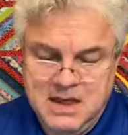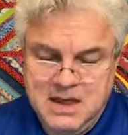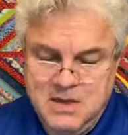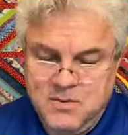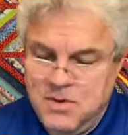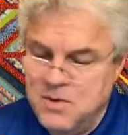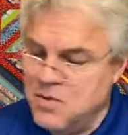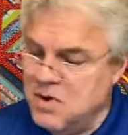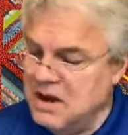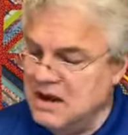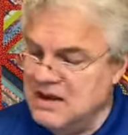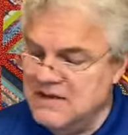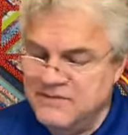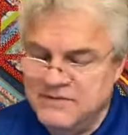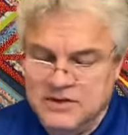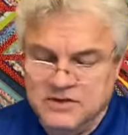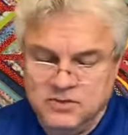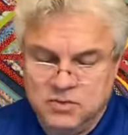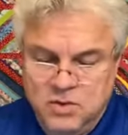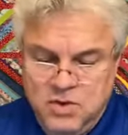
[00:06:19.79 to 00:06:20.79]
We want to lift
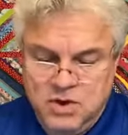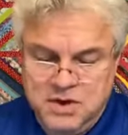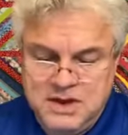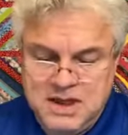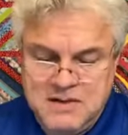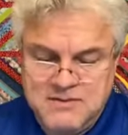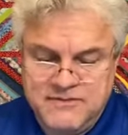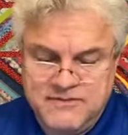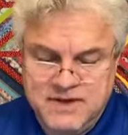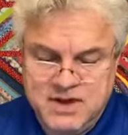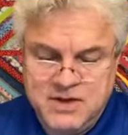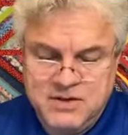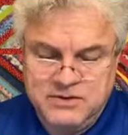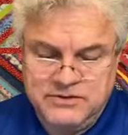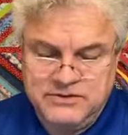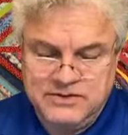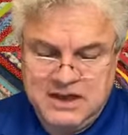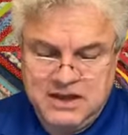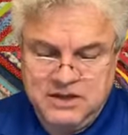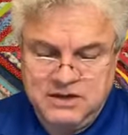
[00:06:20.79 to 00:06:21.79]
this world up,
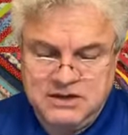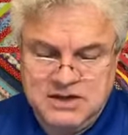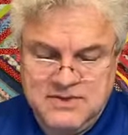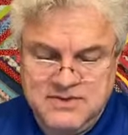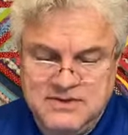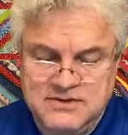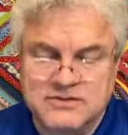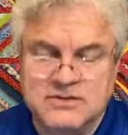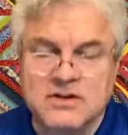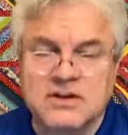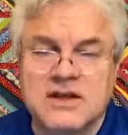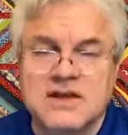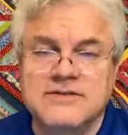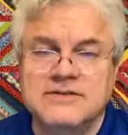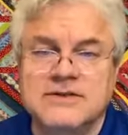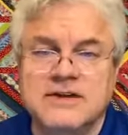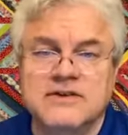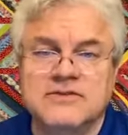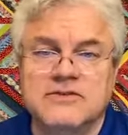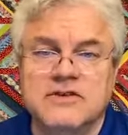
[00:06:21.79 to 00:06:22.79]
folks. I looked at the
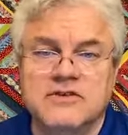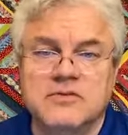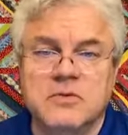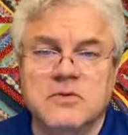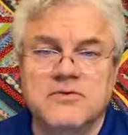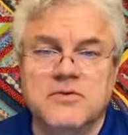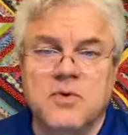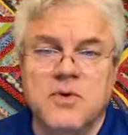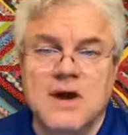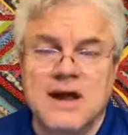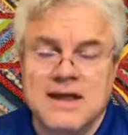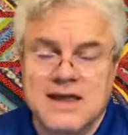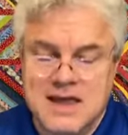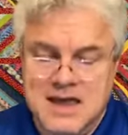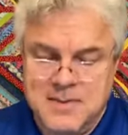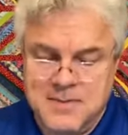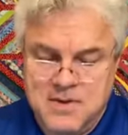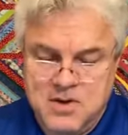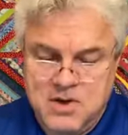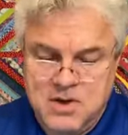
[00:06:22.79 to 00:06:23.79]
statistics just before I
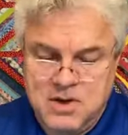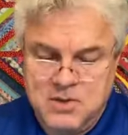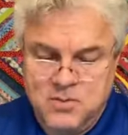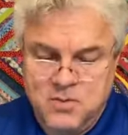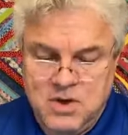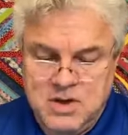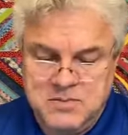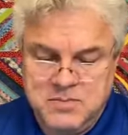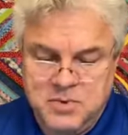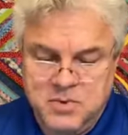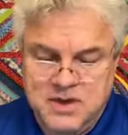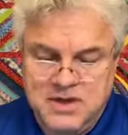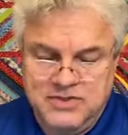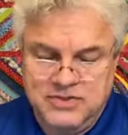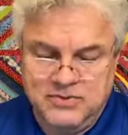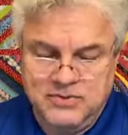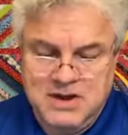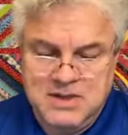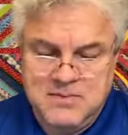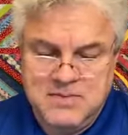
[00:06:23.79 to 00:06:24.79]
came on.
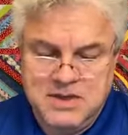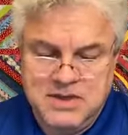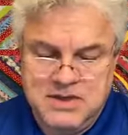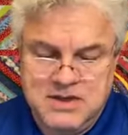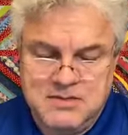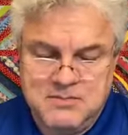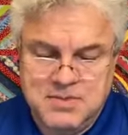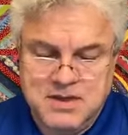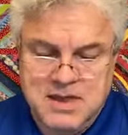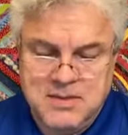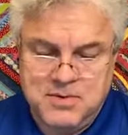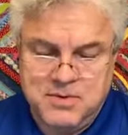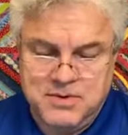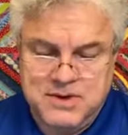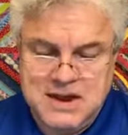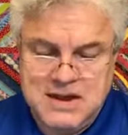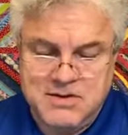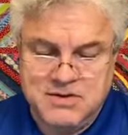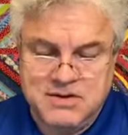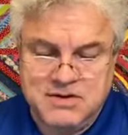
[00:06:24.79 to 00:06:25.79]
1.3 million people
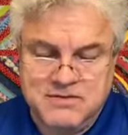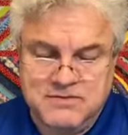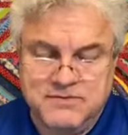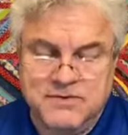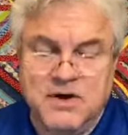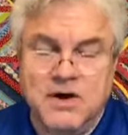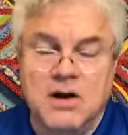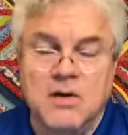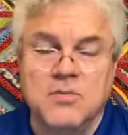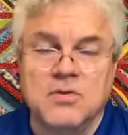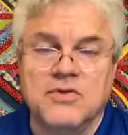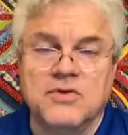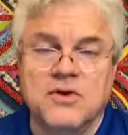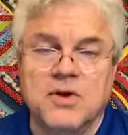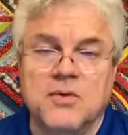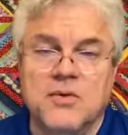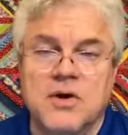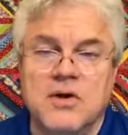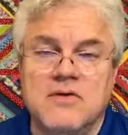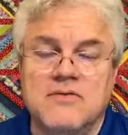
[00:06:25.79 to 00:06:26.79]
now confirmed with
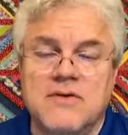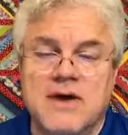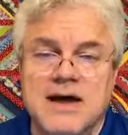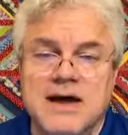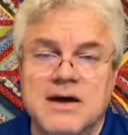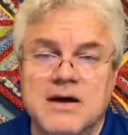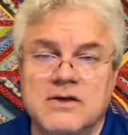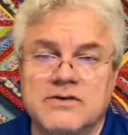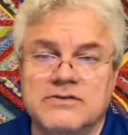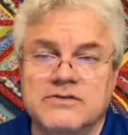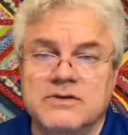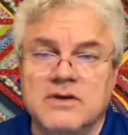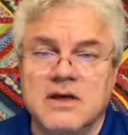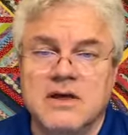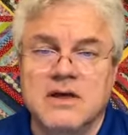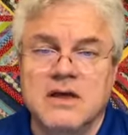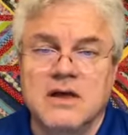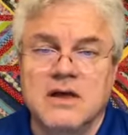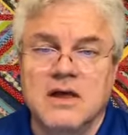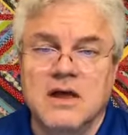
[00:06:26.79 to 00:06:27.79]
coronavirus
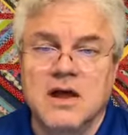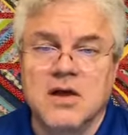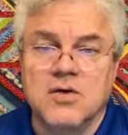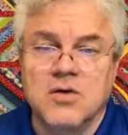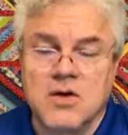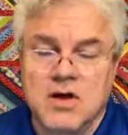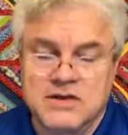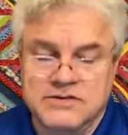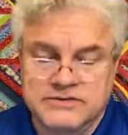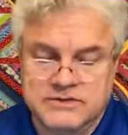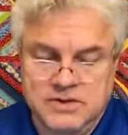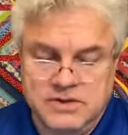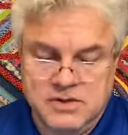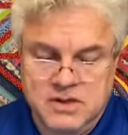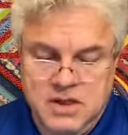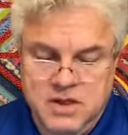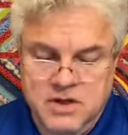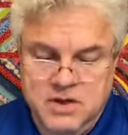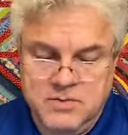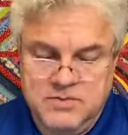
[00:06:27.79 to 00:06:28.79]
across the
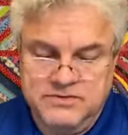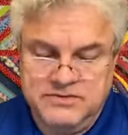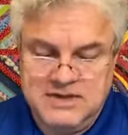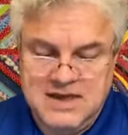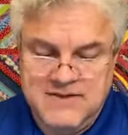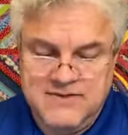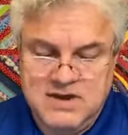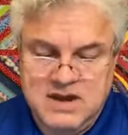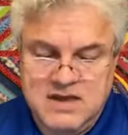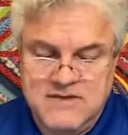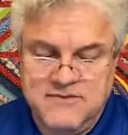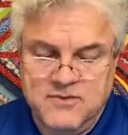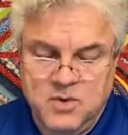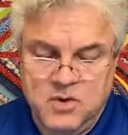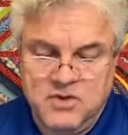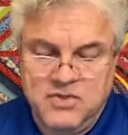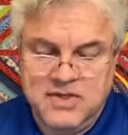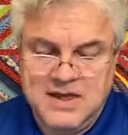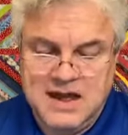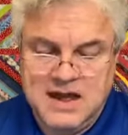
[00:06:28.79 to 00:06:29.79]
globe.
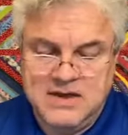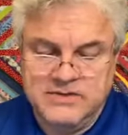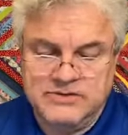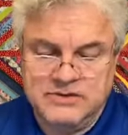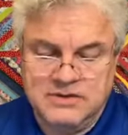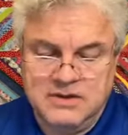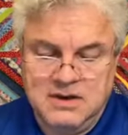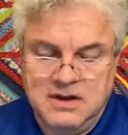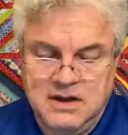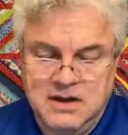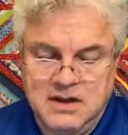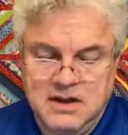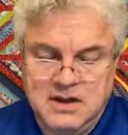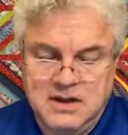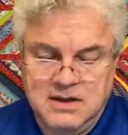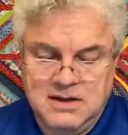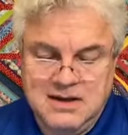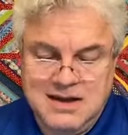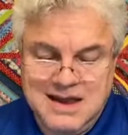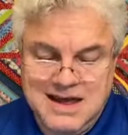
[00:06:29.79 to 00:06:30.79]
74,000
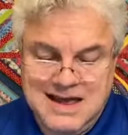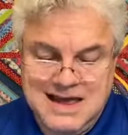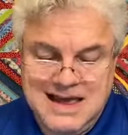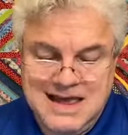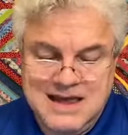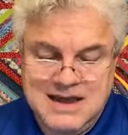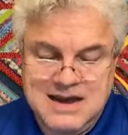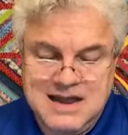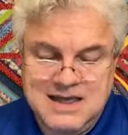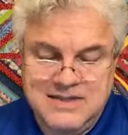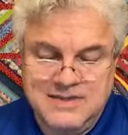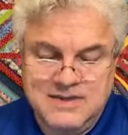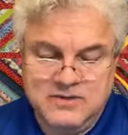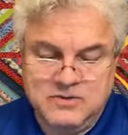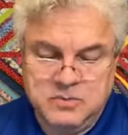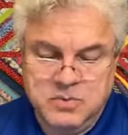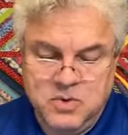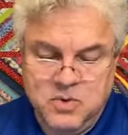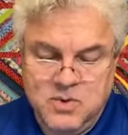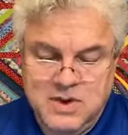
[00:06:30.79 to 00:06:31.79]
died at this
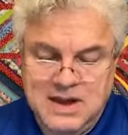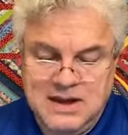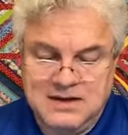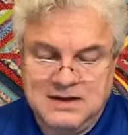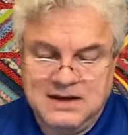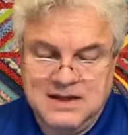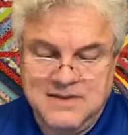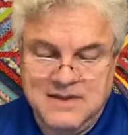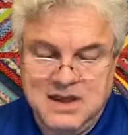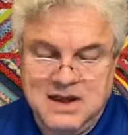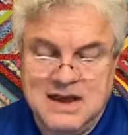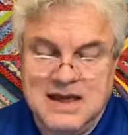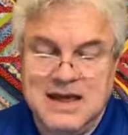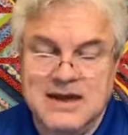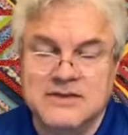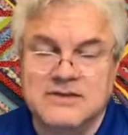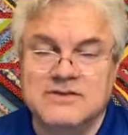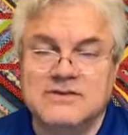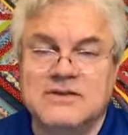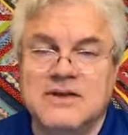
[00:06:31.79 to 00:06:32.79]
point. In the
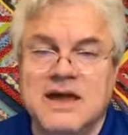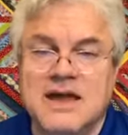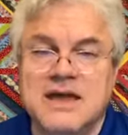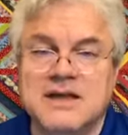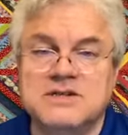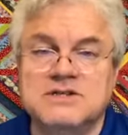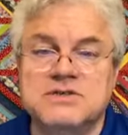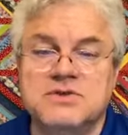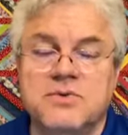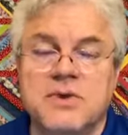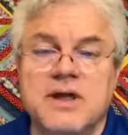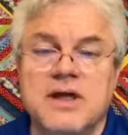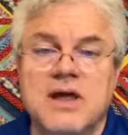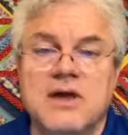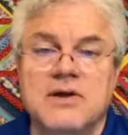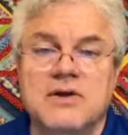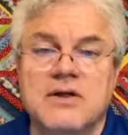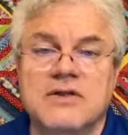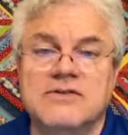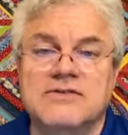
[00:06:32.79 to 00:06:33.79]
United States,
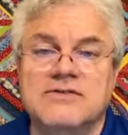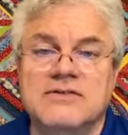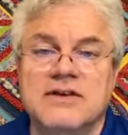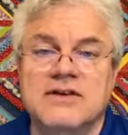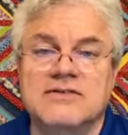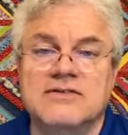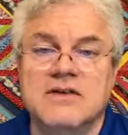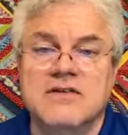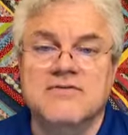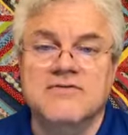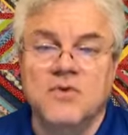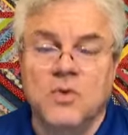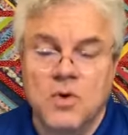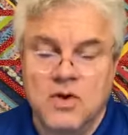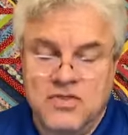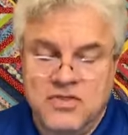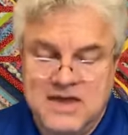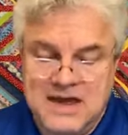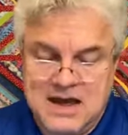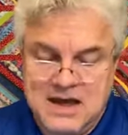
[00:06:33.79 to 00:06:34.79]

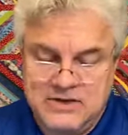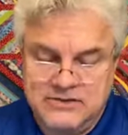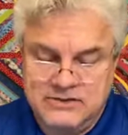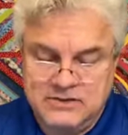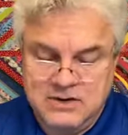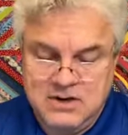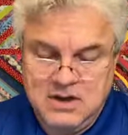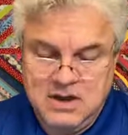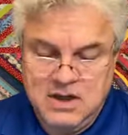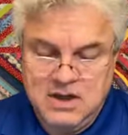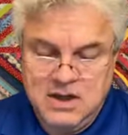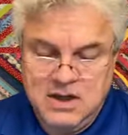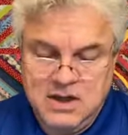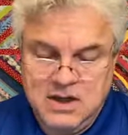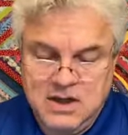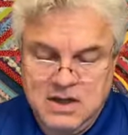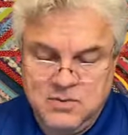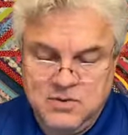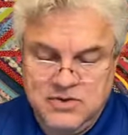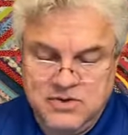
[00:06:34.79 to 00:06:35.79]
364,000
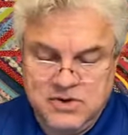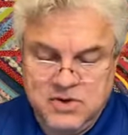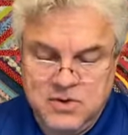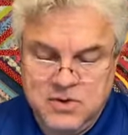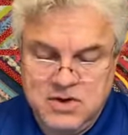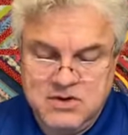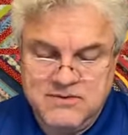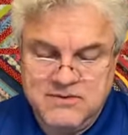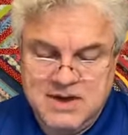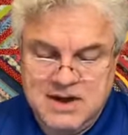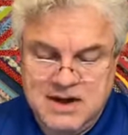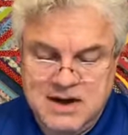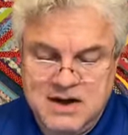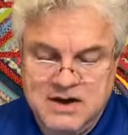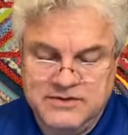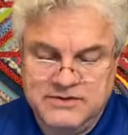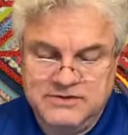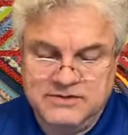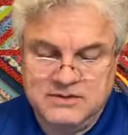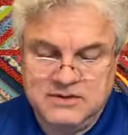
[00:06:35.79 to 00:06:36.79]
with
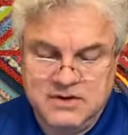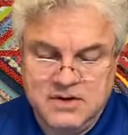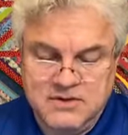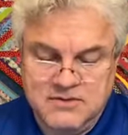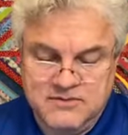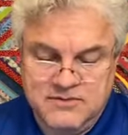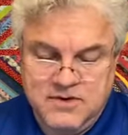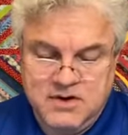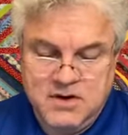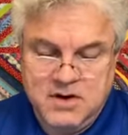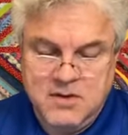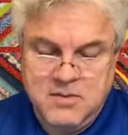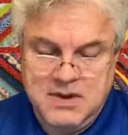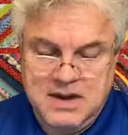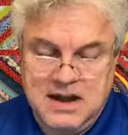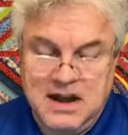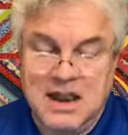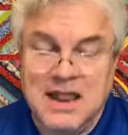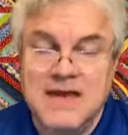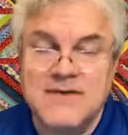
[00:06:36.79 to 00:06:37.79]
coronavirus confirmed, and
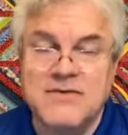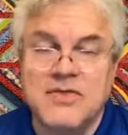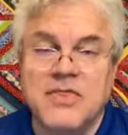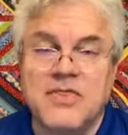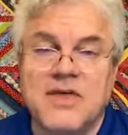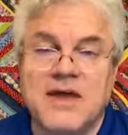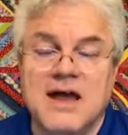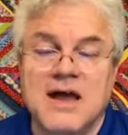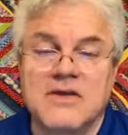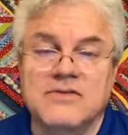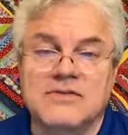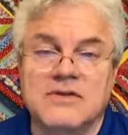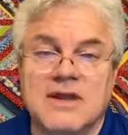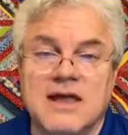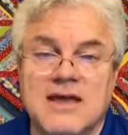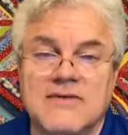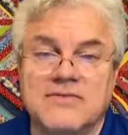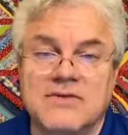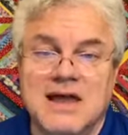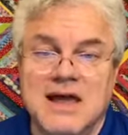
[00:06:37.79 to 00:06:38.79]
11,000
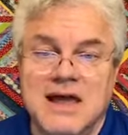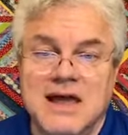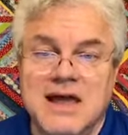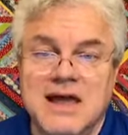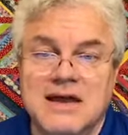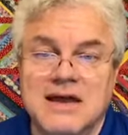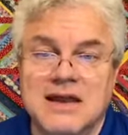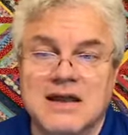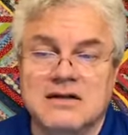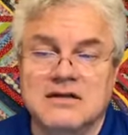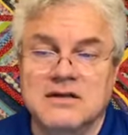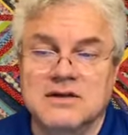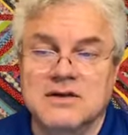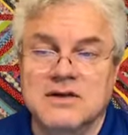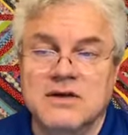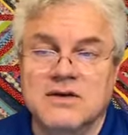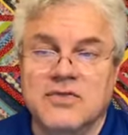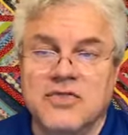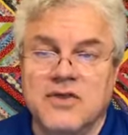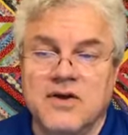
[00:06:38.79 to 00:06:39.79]
have died,
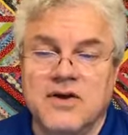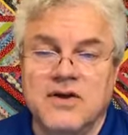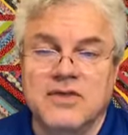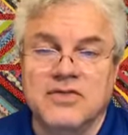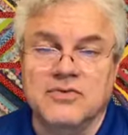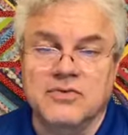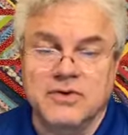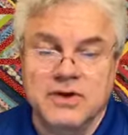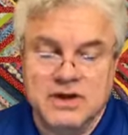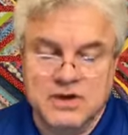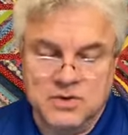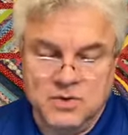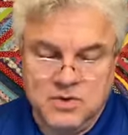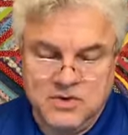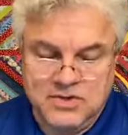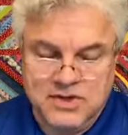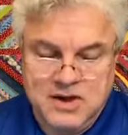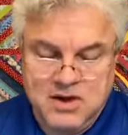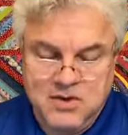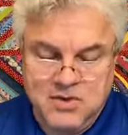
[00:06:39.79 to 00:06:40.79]
including 33 in
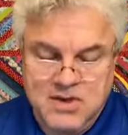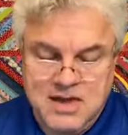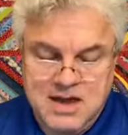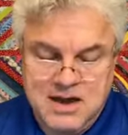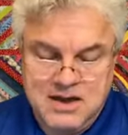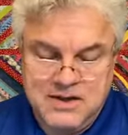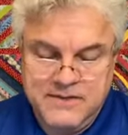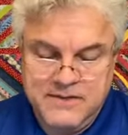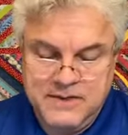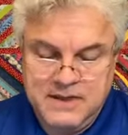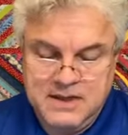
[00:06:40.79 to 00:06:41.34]
North Carolina.